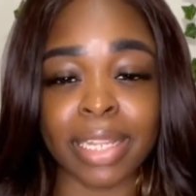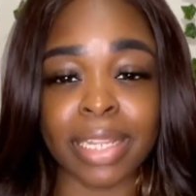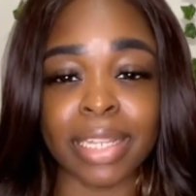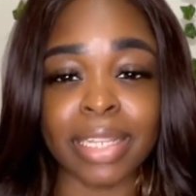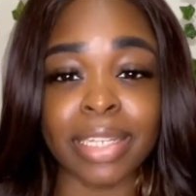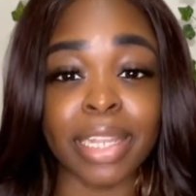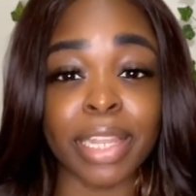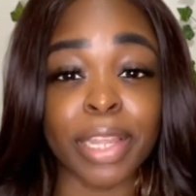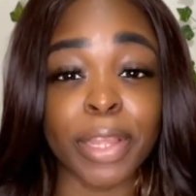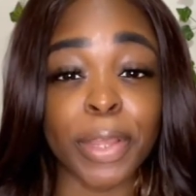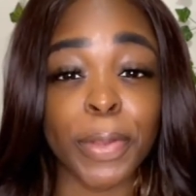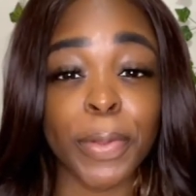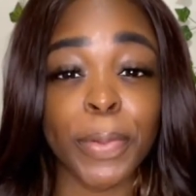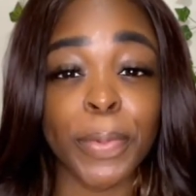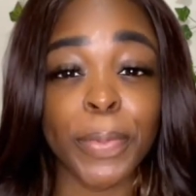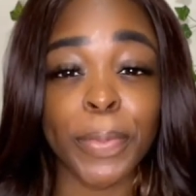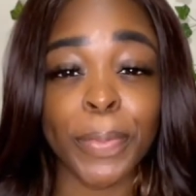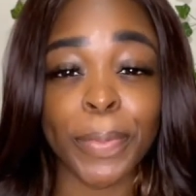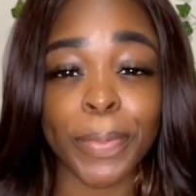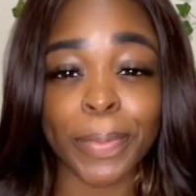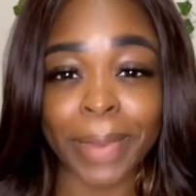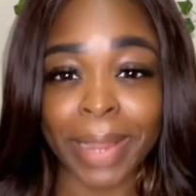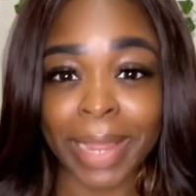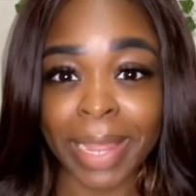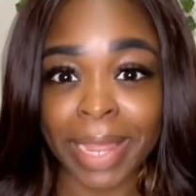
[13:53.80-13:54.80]
like
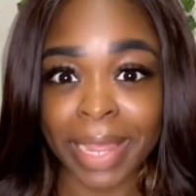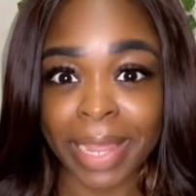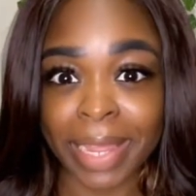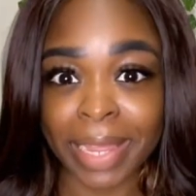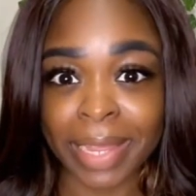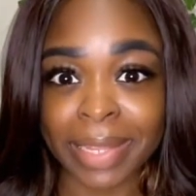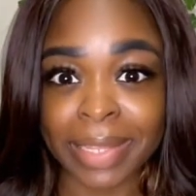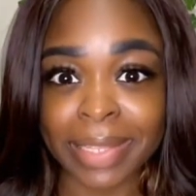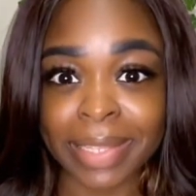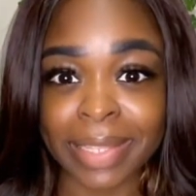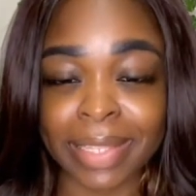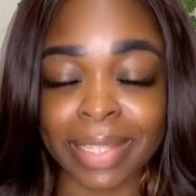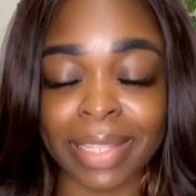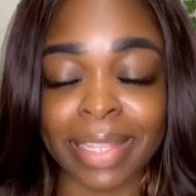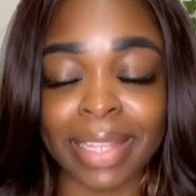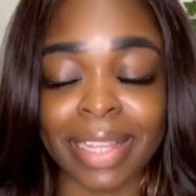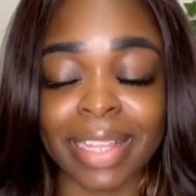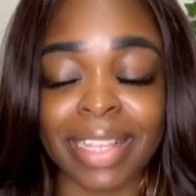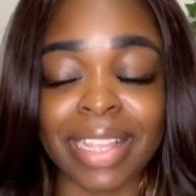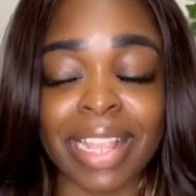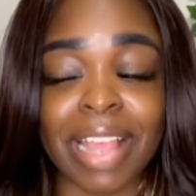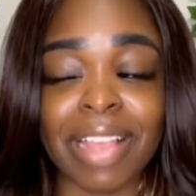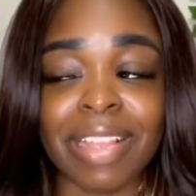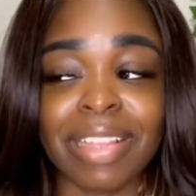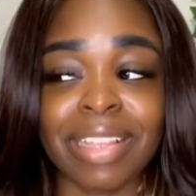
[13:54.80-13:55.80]
crazy,
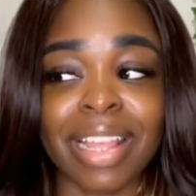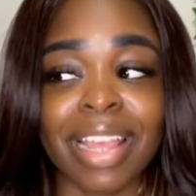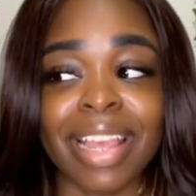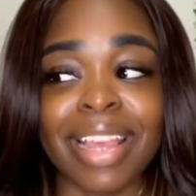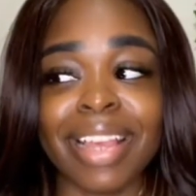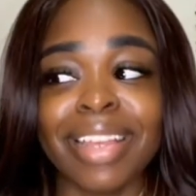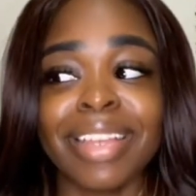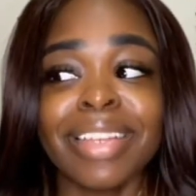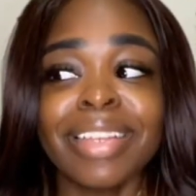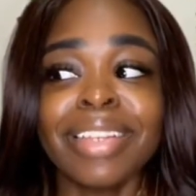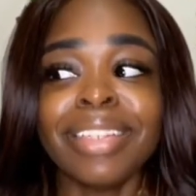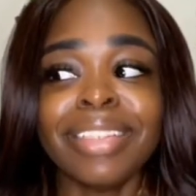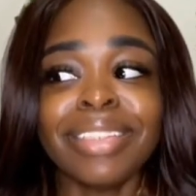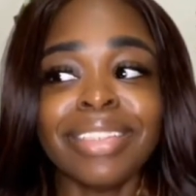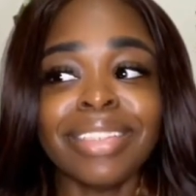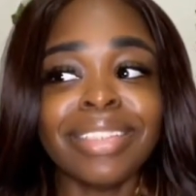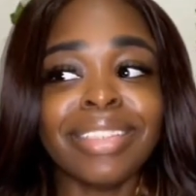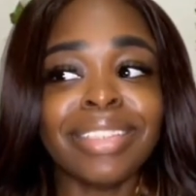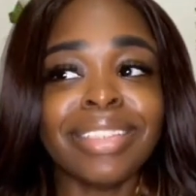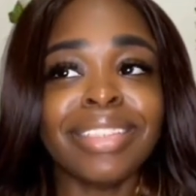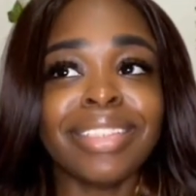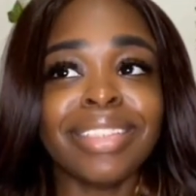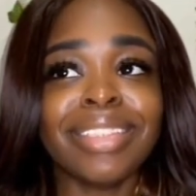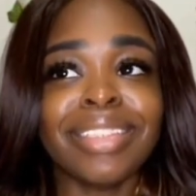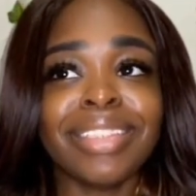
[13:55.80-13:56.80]
because I was like,
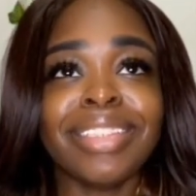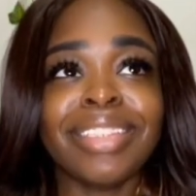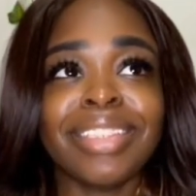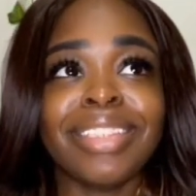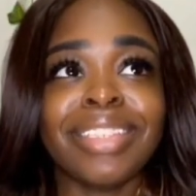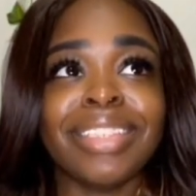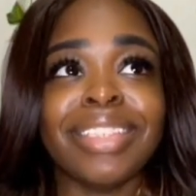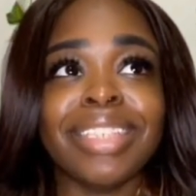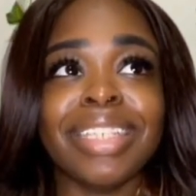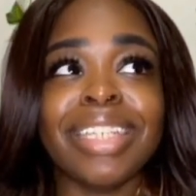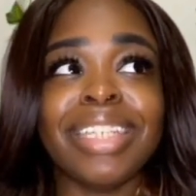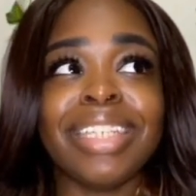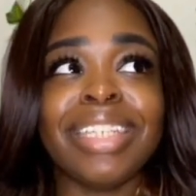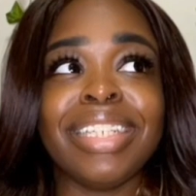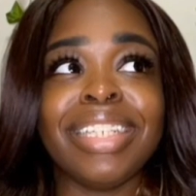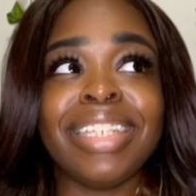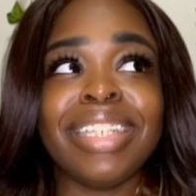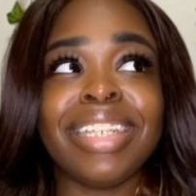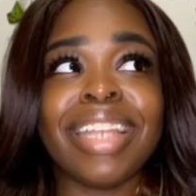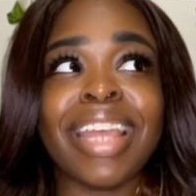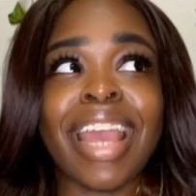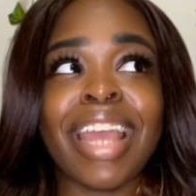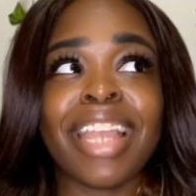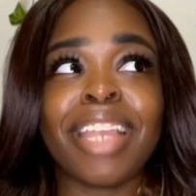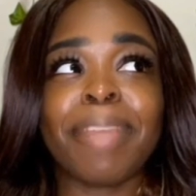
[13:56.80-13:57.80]
and
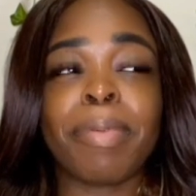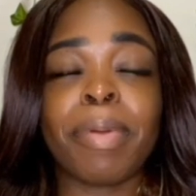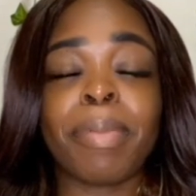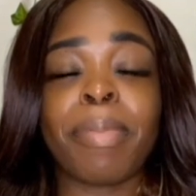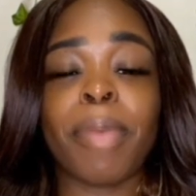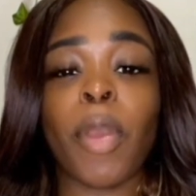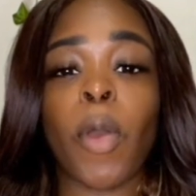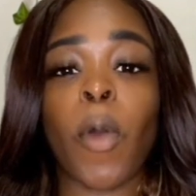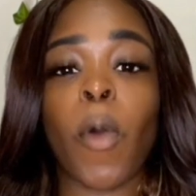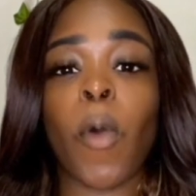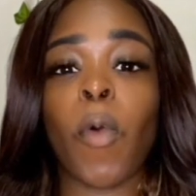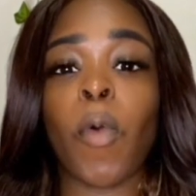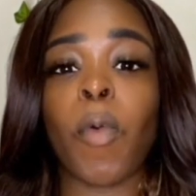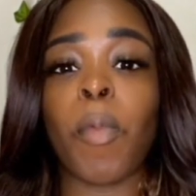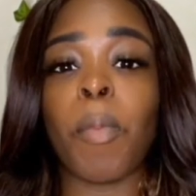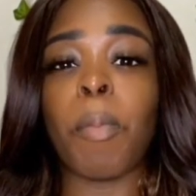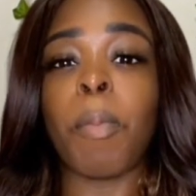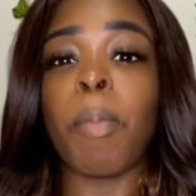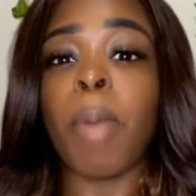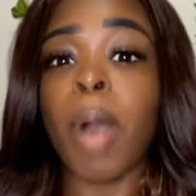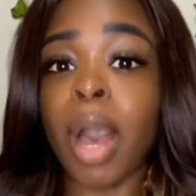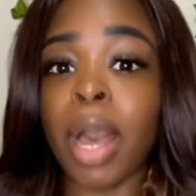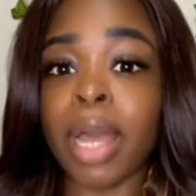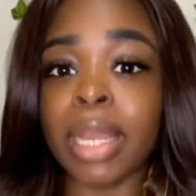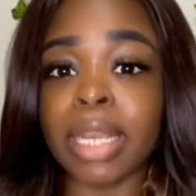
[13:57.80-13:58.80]
they had to put my whole
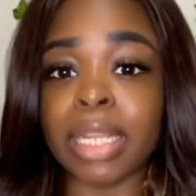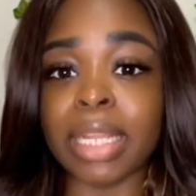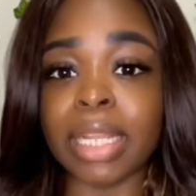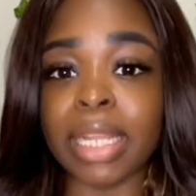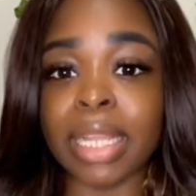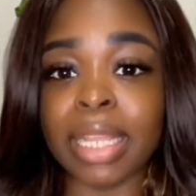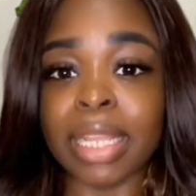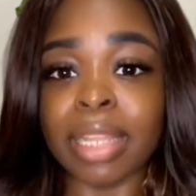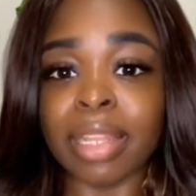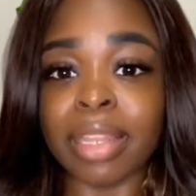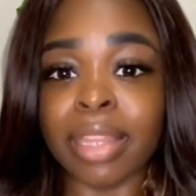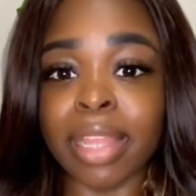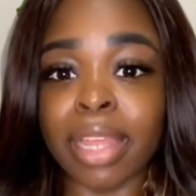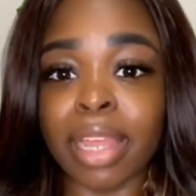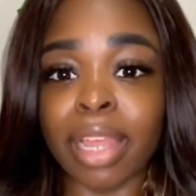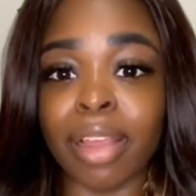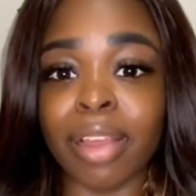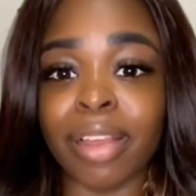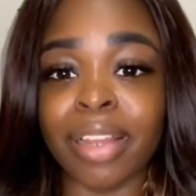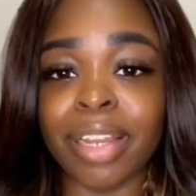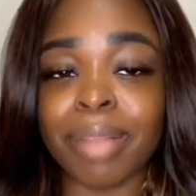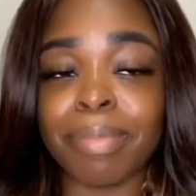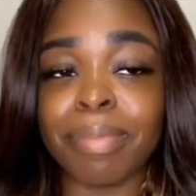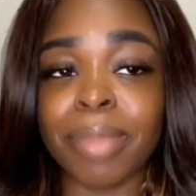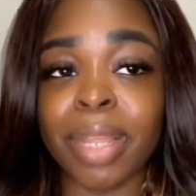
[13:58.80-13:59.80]
body in there,
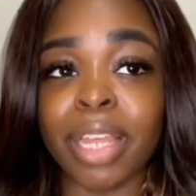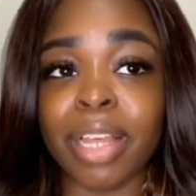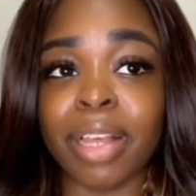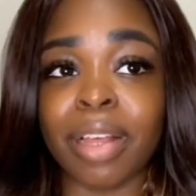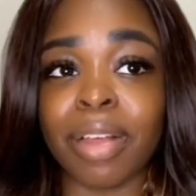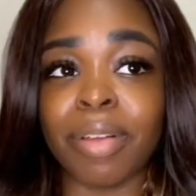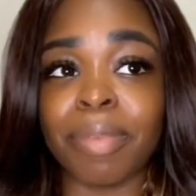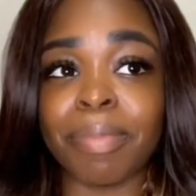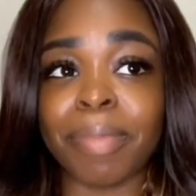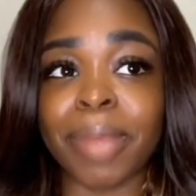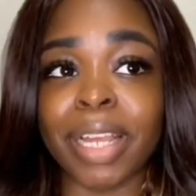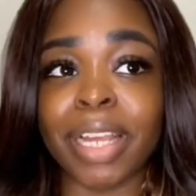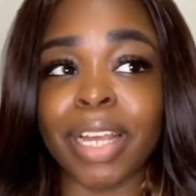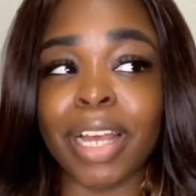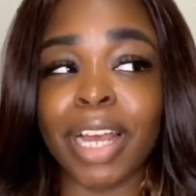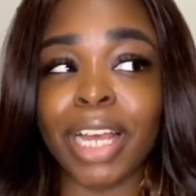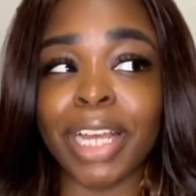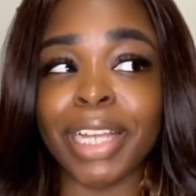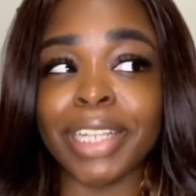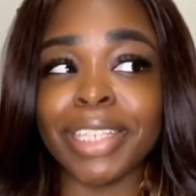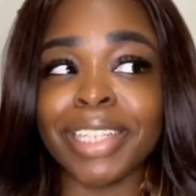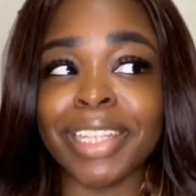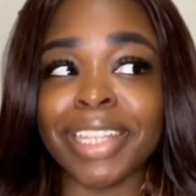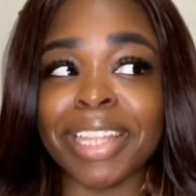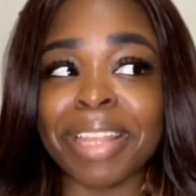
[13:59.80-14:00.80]
and I'm like, oh my
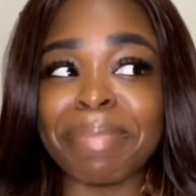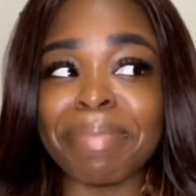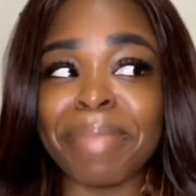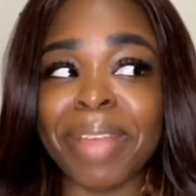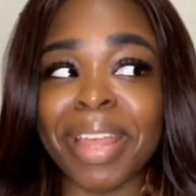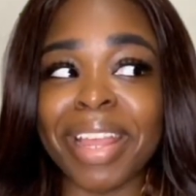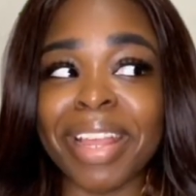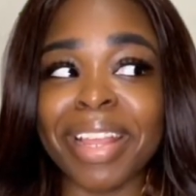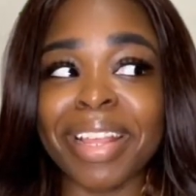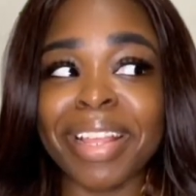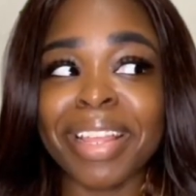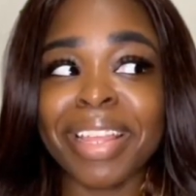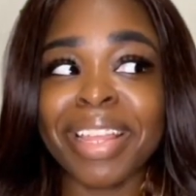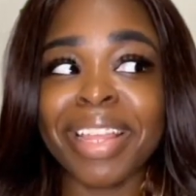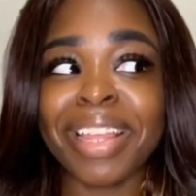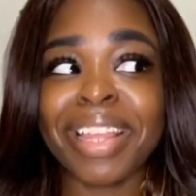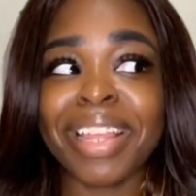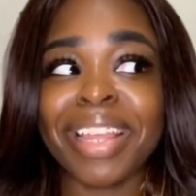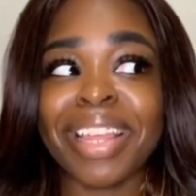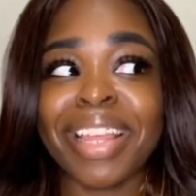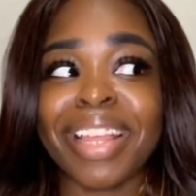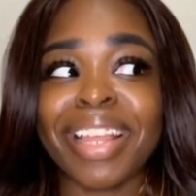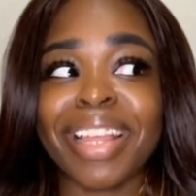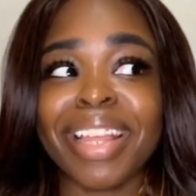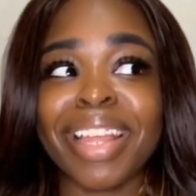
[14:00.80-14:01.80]
gosh, because I'm like
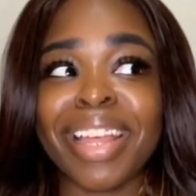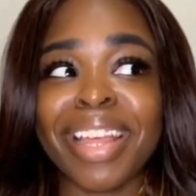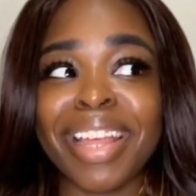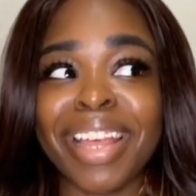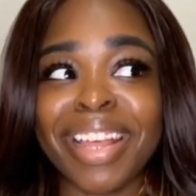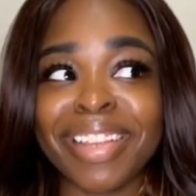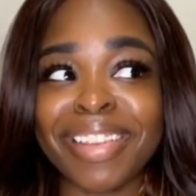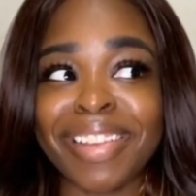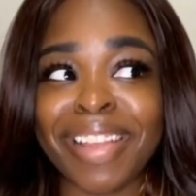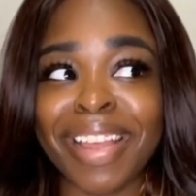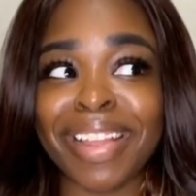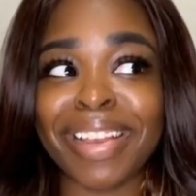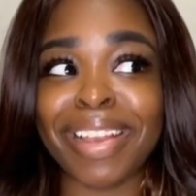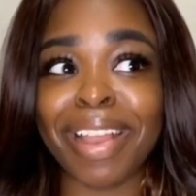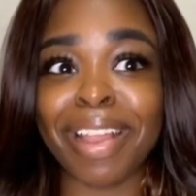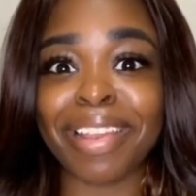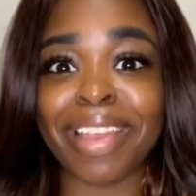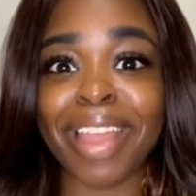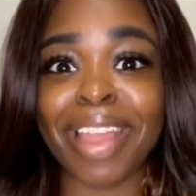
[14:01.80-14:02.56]
trying not to